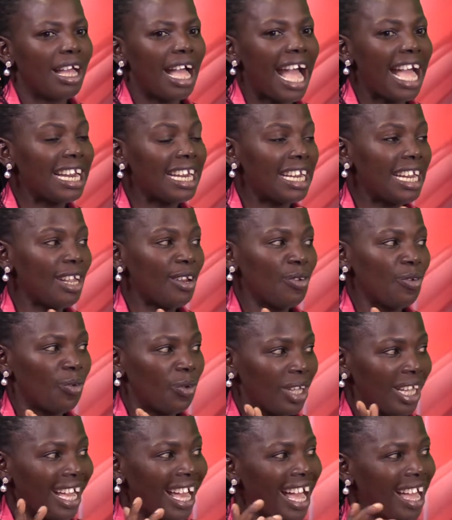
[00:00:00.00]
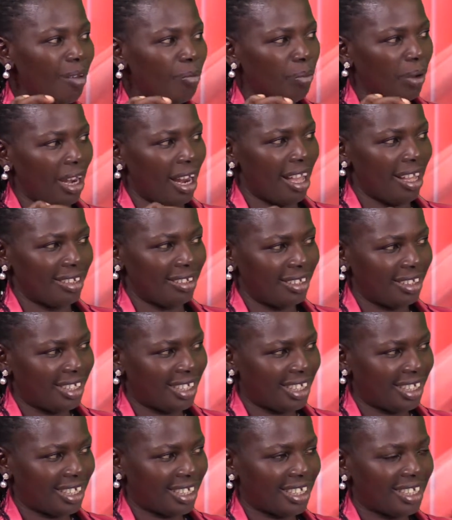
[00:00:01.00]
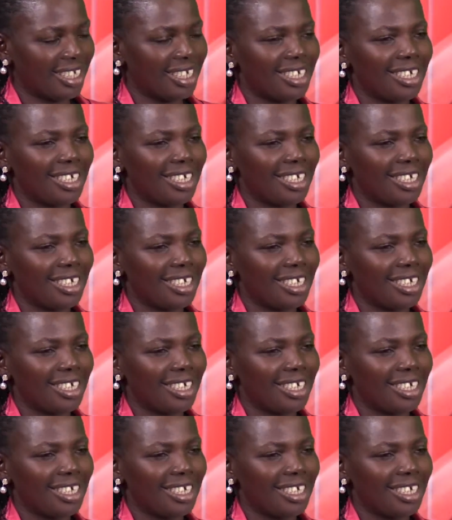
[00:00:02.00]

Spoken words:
I didn't know he had plans.